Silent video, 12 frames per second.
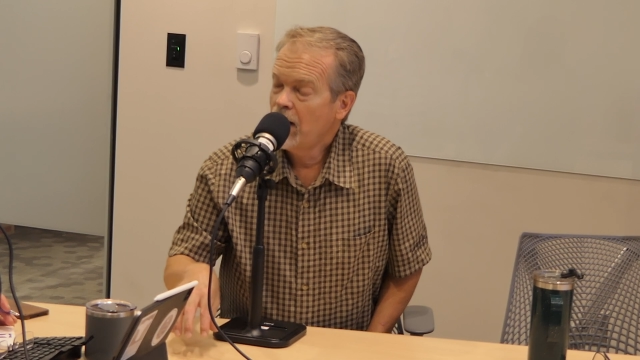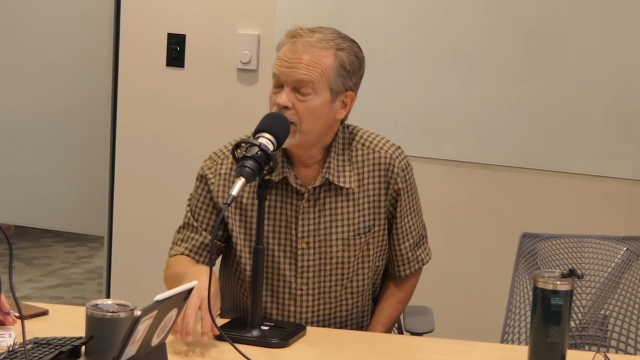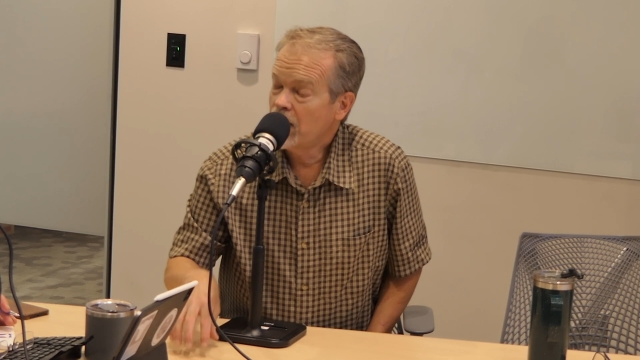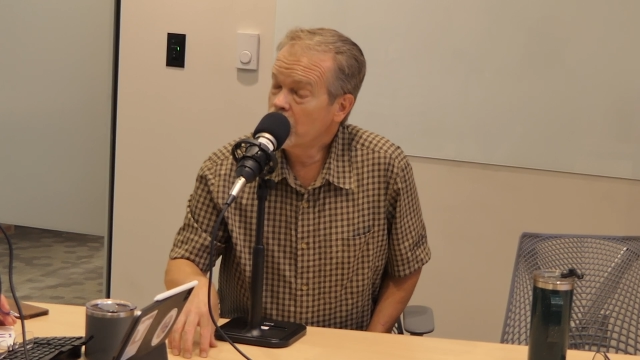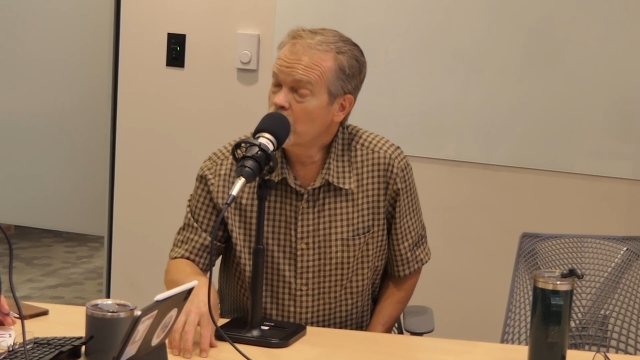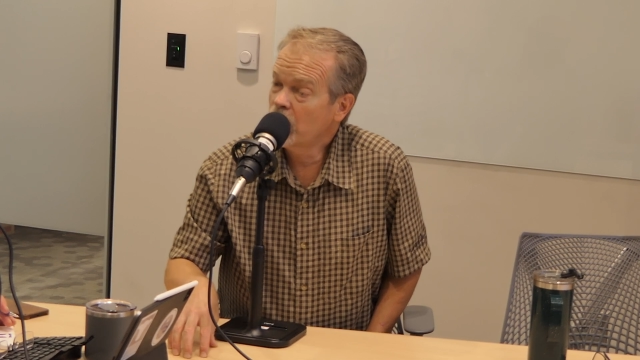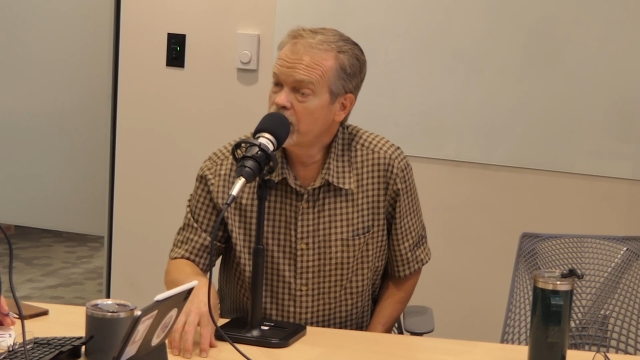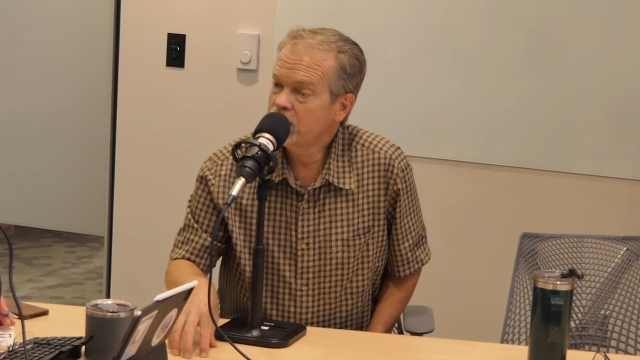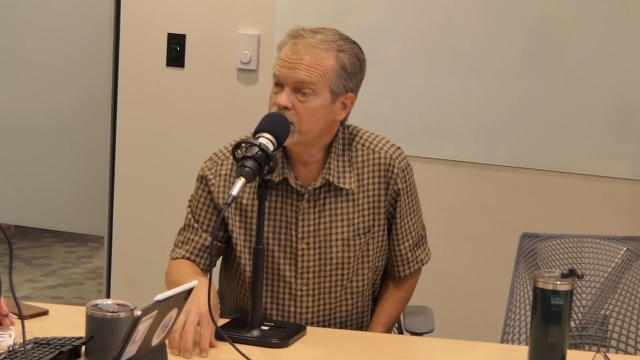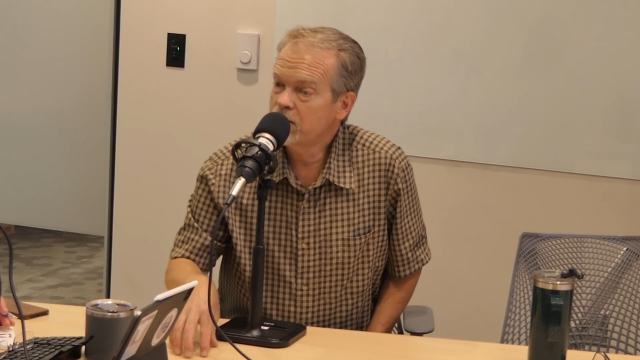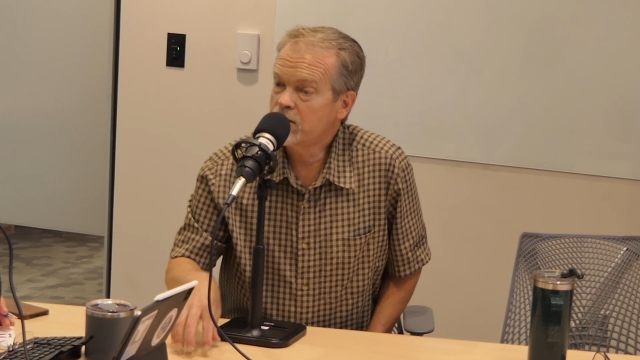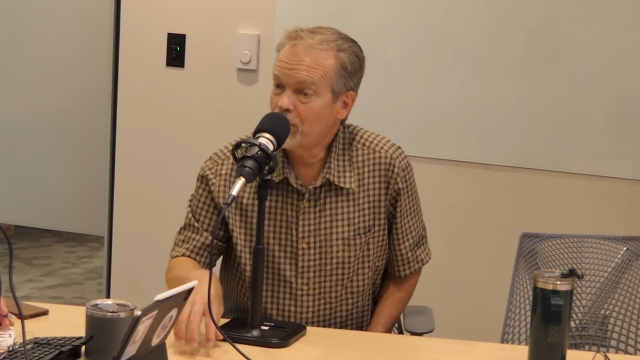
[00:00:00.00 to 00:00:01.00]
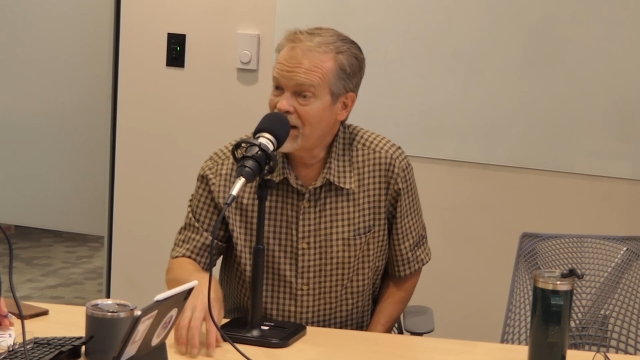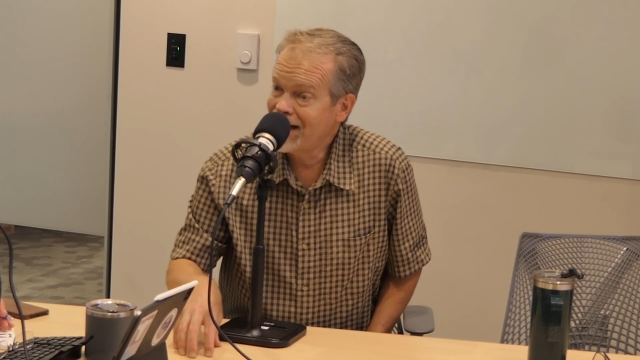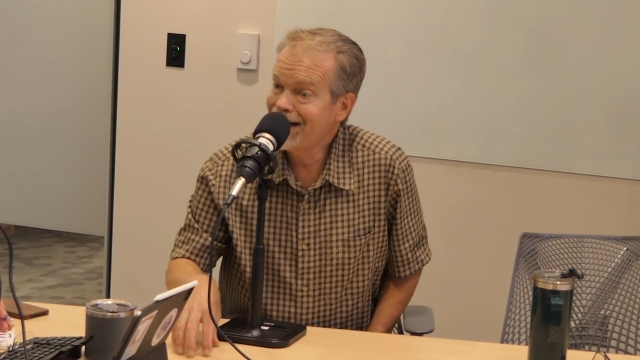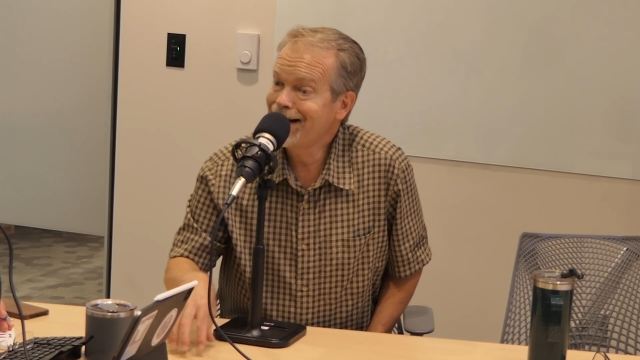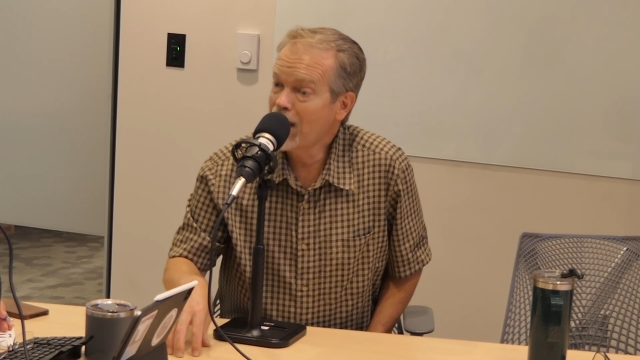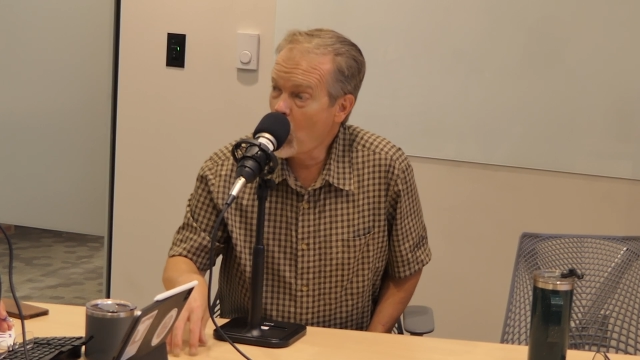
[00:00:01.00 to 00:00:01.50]
The other one is,
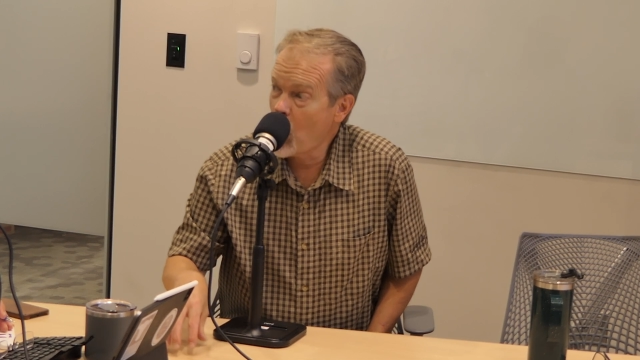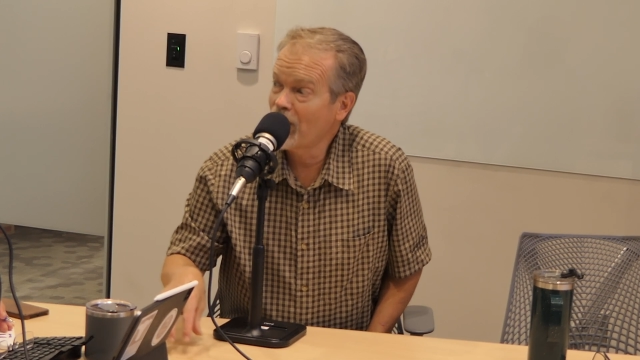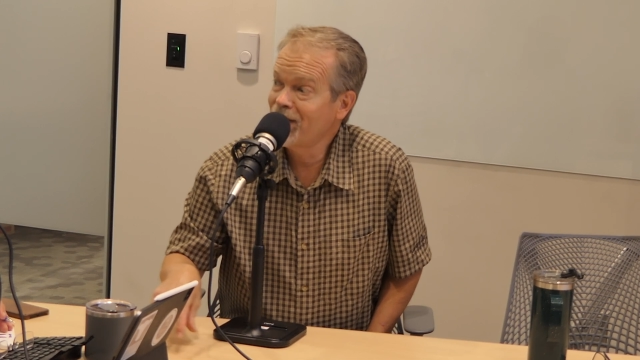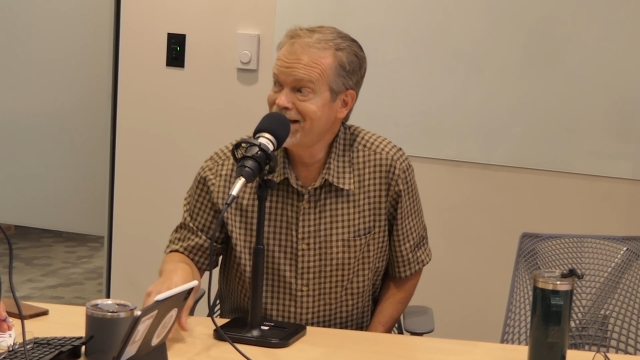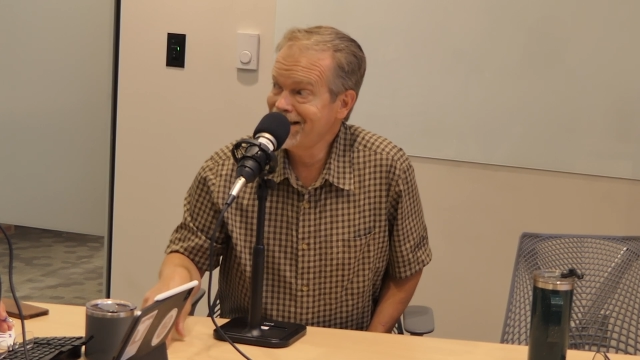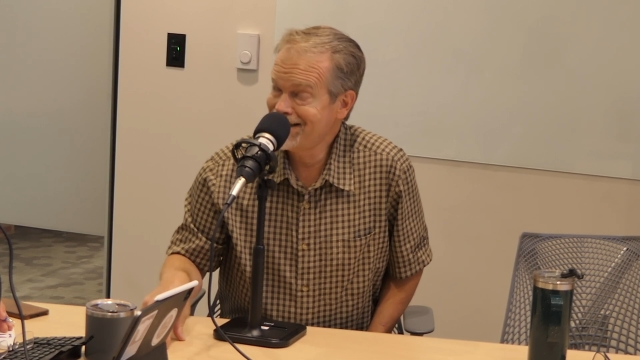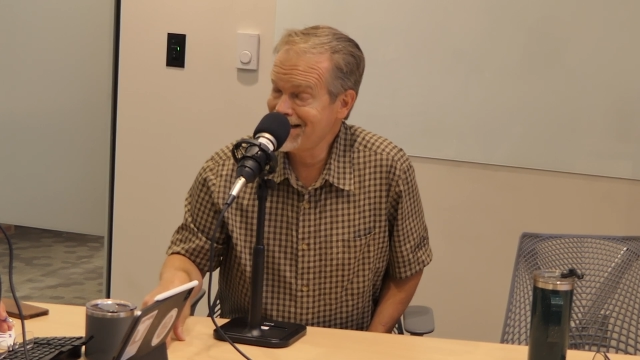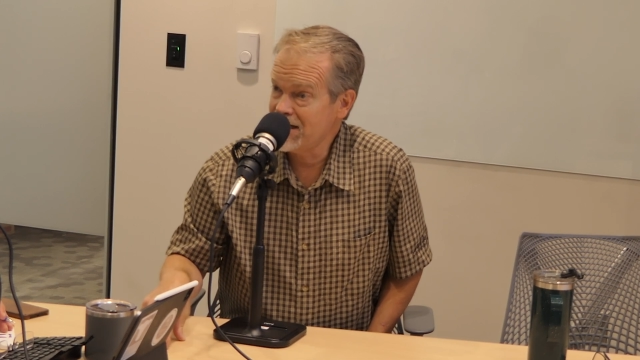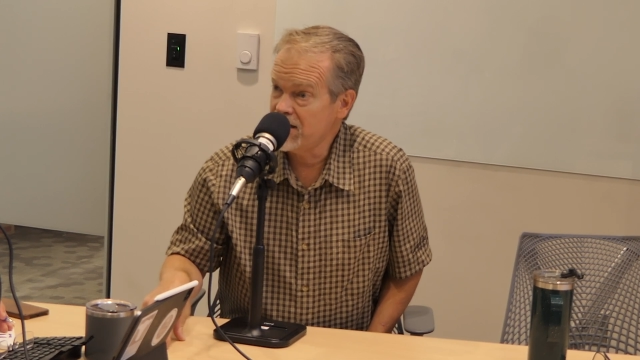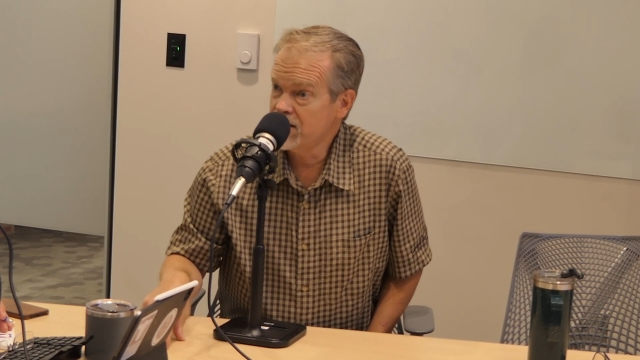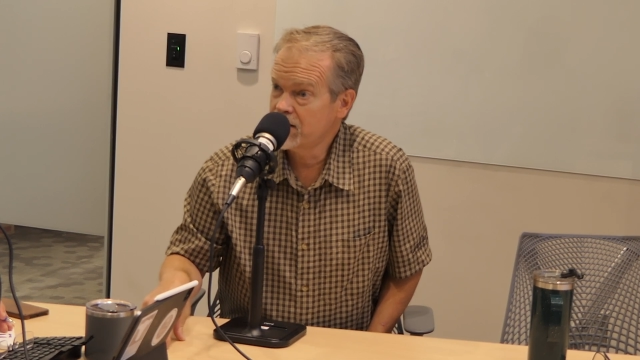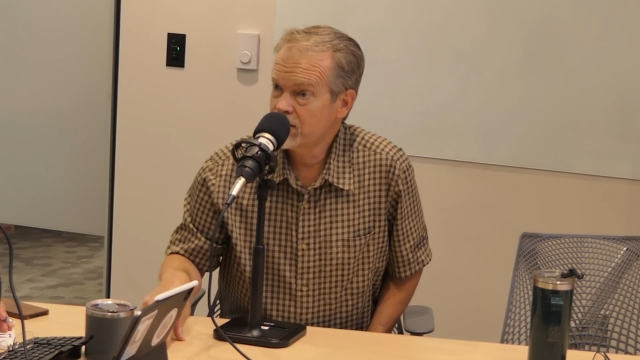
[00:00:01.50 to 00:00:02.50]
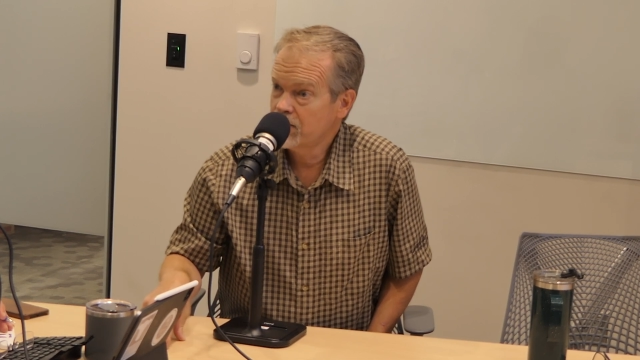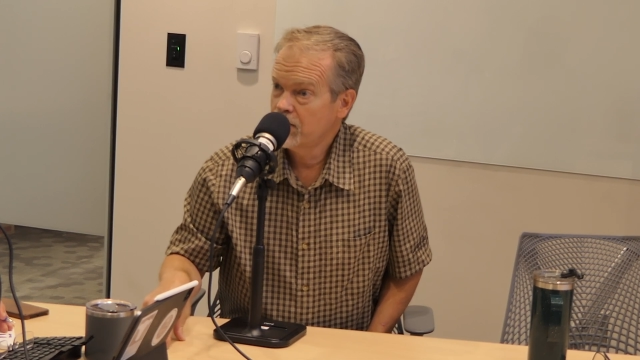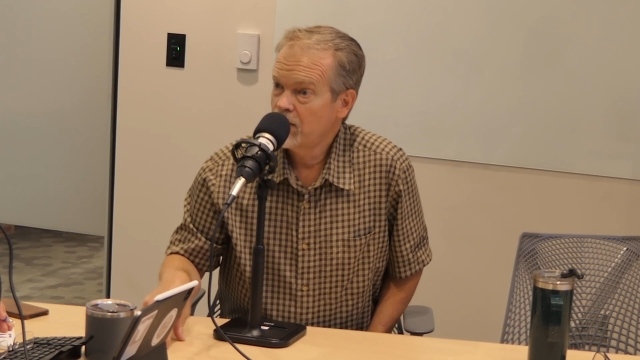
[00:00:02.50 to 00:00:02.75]
depending on the disease,